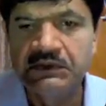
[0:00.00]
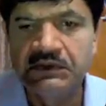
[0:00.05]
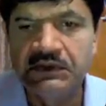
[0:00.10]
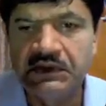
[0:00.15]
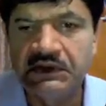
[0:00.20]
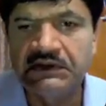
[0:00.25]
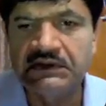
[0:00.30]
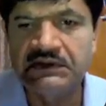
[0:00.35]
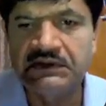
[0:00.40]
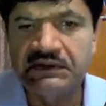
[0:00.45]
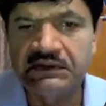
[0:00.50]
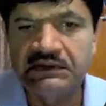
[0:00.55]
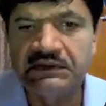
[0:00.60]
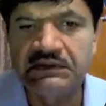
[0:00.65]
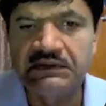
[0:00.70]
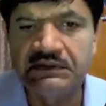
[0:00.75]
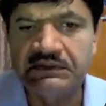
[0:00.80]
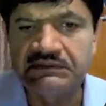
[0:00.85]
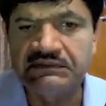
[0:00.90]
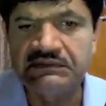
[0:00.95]

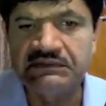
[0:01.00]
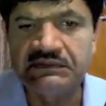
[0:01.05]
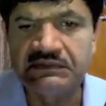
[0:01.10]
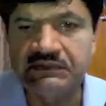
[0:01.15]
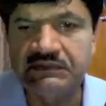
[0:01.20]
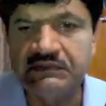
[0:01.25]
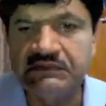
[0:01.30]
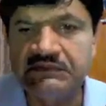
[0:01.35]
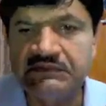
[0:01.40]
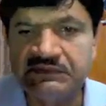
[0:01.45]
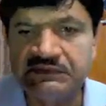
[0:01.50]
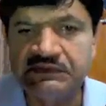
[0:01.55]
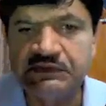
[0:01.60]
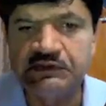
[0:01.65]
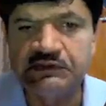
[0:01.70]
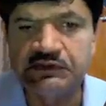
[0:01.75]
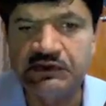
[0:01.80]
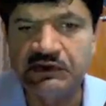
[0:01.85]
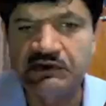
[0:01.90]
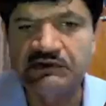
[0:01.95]

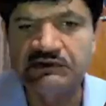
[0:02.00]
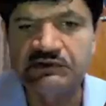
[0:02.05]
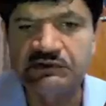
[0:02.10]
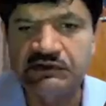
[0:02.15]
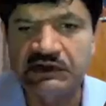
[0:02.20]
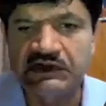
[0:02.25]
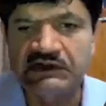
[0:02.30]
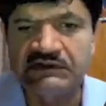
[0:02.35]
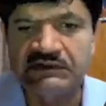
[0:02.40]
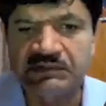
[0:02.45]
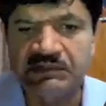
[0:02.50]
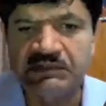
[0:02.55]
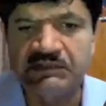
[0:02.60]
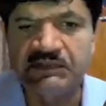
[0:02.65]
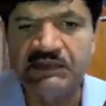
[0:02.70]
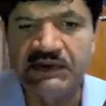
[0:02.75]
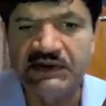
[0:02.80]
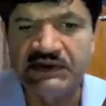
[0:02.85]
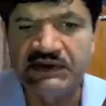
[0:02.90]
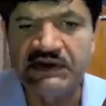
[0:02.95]
00 hours to 2nd
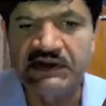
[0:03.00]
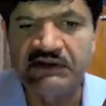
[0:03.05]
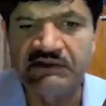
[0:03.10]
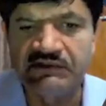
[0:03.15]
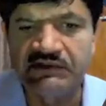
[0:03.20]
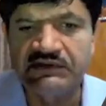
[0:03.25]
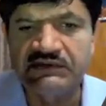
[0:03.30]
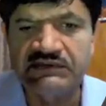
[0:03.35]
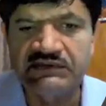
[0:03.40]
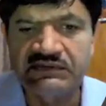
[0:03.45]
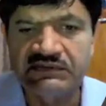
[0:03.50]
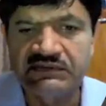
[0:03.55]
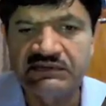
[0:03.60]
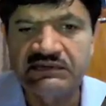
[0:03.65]
September 18 hours.